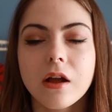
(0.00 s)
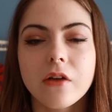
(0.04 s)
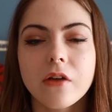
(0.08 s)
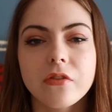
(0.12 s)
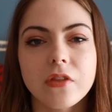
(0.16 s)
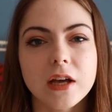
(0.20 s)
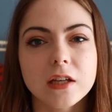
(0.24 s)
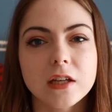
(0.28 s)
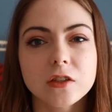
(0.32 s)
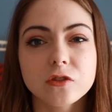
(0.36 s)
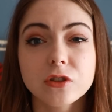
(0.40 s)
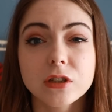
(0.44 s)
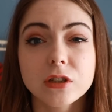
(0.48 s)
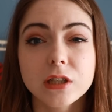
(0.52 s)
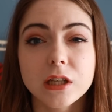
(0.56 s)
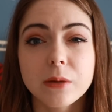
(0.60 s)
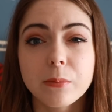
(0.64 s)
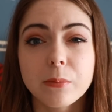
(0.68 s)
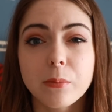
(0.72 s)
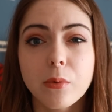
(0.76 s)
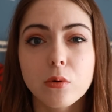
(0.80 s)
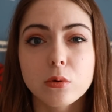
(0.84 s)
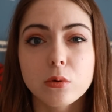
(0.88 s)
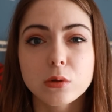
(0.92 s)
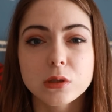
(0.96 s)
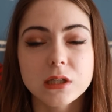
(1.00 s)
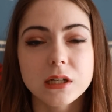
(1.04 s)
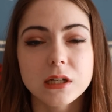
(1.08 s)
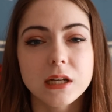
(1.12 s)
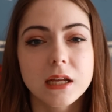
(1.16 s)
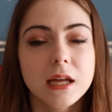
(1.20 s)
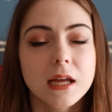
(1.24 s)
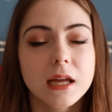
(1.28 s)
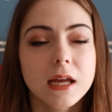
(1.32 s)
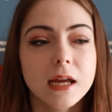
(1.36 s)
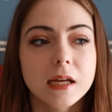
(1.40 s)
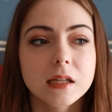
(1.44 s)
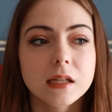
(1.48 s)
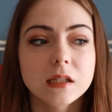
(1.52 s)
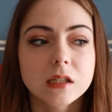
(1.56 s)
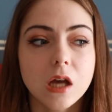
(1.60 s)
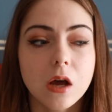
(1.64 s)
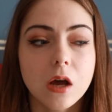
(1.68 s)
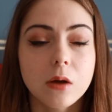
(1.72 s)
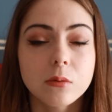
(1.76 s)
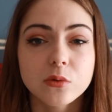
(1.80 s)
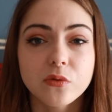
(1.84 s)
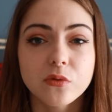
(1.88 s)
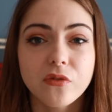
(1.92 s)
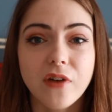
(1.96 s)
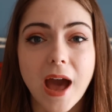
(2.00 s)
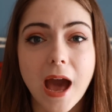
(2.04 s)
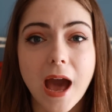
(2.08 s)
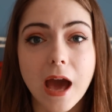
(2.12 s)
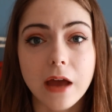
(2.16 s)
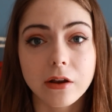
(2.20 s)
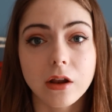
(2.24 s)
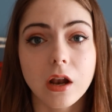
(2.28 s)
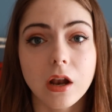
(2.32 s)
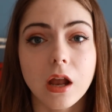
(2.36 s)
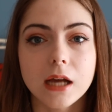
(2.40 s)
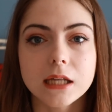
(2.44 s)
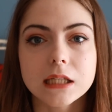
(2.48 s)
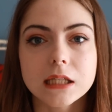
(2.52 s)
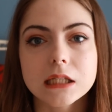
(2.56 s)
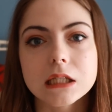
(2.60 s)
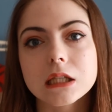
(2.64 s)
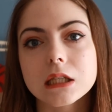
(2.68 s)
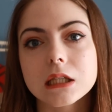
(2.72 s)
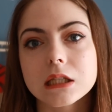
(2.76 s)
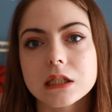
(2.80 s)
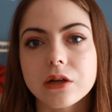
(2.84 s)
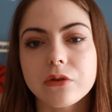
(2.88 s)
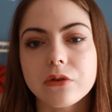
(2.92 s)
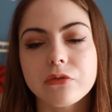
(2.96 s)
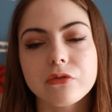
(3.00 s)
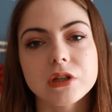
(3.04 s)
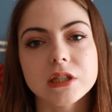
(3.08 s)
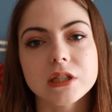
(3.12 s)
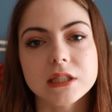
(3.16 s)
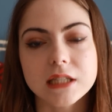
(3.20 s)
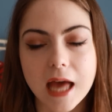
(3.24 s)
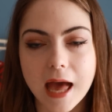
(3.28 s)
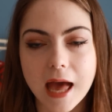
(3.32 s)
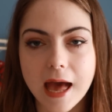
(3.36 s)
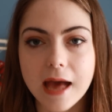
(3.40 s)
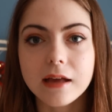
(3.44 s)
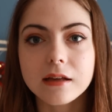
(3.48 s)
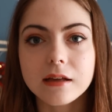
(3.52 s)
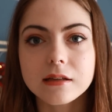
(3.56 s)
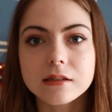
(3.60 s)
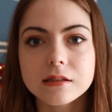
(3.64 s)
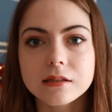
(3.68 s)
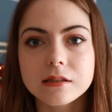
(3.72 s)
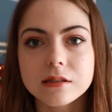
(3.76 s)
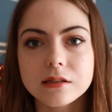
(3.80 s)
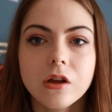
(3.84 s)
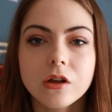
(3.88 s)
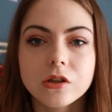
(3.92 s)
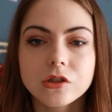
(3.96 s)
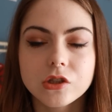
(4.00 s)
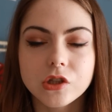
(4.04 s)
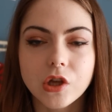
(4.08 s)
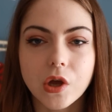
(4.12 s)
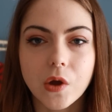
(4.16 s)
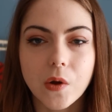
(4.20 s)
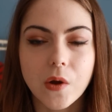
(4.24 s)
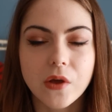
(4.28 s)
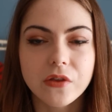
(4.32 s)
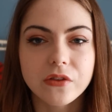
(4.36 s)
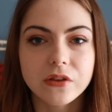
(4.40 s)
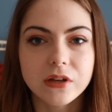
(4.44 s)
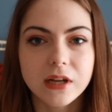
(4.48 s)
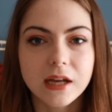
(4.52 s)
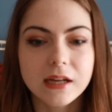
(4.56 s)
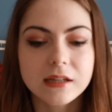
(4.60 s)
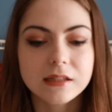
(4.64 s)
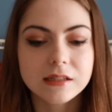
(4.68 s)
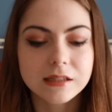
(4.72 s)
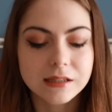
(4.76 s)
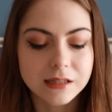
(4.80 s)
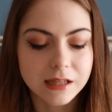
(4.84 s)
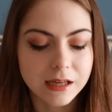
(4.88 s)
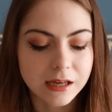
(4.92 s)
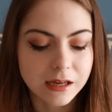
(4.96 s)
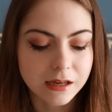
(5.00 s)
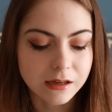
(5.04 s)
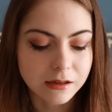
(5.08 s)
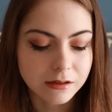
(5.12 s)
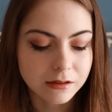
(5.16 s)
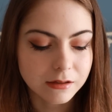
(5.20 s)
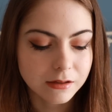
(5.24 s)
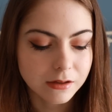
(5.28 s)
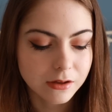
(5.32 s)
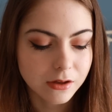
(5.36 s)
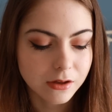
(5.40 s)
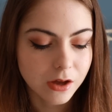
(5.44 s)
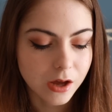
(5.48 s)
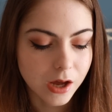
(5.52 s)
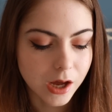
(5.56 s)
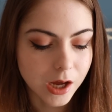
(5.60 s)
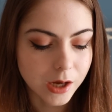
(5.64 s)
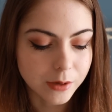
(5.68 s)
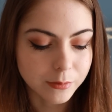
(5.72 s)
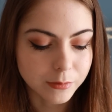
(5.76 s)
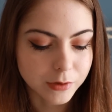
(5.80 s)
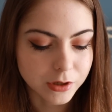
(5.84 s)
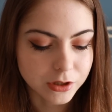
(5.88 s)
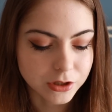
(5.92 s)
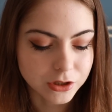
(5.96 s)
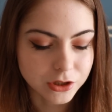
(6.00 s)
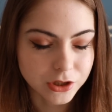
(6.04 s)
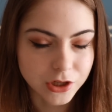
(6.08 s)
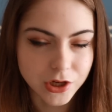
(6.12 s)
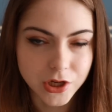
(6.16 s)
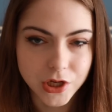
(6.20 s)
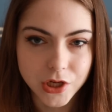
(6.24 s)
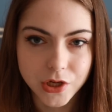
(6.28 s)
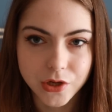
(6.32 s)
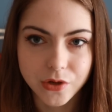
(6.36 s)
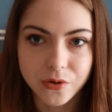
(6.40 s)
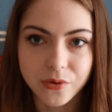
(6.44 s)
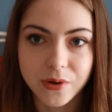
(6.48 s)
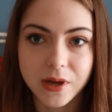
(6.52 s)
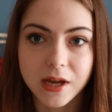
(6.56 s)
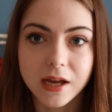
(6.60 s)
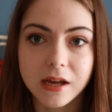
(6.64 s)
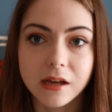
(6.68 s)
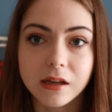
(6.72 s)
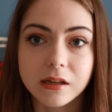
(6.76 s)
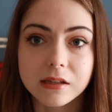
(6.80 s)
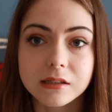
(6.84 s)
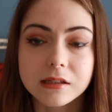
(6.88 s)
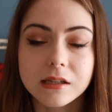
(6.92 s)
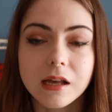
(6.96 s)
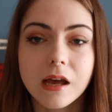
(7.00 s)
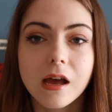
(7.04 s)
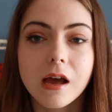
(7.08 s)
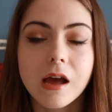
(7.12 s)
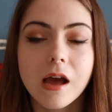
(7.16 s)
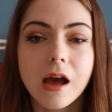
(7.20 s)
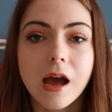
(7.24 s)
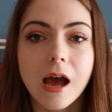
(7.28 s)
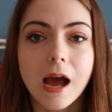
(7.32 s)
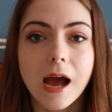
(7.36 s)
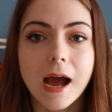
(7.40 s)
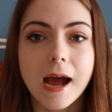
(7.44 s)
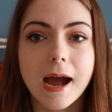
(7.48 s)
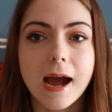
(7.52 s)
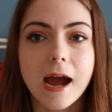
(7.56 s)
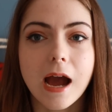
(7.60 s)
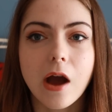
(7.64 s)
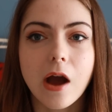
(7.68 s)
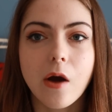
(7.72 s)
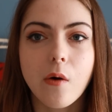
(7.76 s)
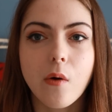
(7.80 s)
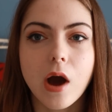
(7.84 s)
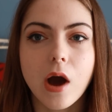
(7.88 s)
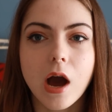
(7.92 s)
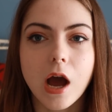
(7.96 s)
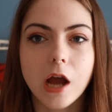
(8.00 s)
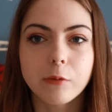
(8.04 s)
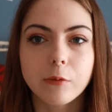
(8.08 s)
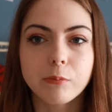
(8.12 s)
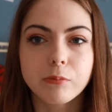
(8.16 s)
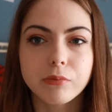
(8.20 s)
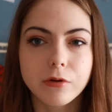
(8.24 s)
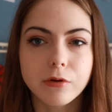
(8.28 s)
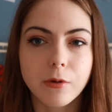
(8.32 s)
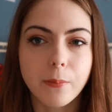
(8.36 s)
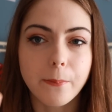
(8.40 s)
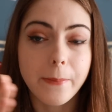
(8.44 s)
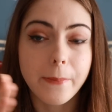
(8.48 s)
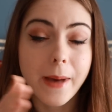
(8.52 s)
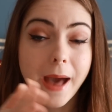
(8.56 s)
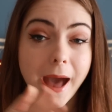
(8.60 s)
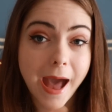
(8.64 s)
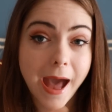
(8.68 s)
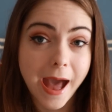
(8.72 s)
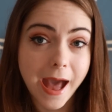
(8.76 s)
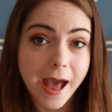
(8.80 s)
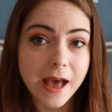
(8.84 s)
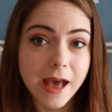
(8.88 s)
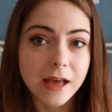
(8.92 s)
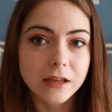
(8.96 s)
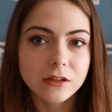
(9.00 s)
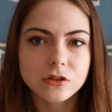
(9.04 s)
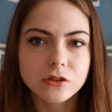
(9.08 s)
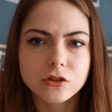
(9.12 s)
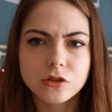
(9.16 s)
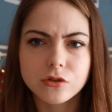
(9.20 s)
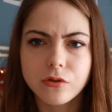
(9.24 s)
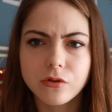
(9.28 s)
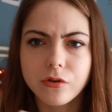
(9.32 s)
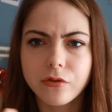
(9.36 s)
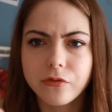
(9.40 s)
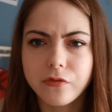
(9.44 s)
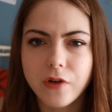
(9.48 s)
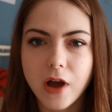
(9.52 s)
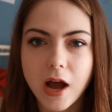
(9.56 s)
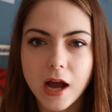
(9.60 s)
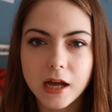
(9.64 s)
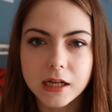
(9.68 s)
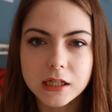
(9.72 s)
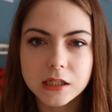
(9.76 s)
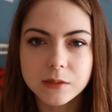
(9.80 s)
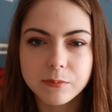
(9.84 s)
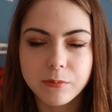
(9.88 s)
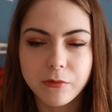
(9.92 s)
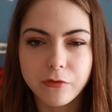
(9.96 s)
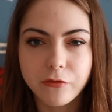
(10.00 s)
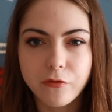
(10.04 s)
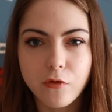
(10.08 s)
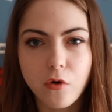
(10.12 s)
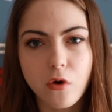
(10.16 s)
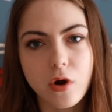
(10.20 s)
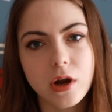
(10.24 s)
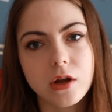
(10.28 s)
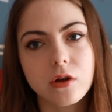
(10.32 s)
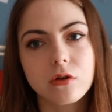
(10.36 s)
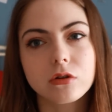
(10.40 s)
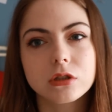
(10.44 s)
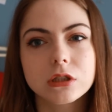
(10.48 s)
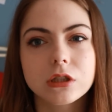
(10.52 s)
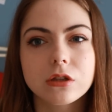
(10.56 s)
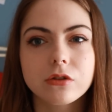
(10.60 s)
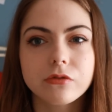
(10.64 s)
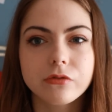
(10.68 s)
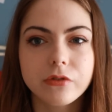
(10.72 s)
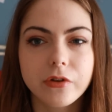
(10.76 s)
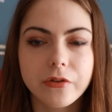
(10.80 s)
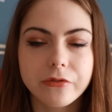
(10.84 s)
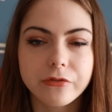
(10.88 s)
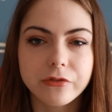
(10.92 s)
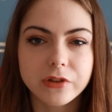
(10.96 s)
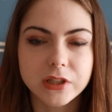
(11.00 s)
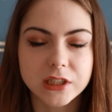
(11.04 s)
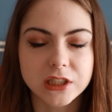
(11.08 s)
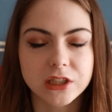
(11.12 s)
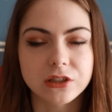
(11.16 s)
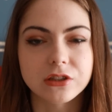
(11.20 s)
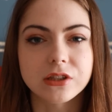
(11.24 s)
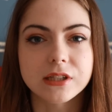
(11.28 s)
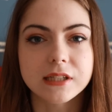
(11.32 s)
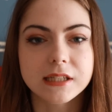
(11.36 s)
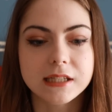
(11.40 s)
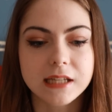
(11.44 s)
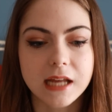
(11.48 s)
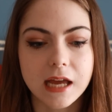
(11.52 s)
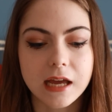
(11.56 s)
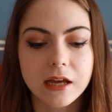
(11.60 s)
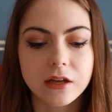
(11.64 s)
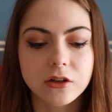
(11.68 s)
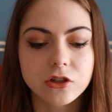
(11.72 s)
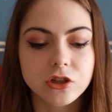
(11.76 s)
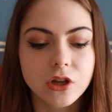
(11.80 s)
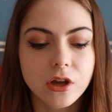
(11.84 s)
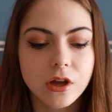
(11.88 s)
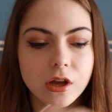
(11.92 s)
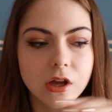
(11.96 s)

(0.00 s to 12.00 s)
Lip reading: That's really important in terms of analysing the different texts. So the next thing I'm going to show you is how I prepared to revise before I got to the revision stage.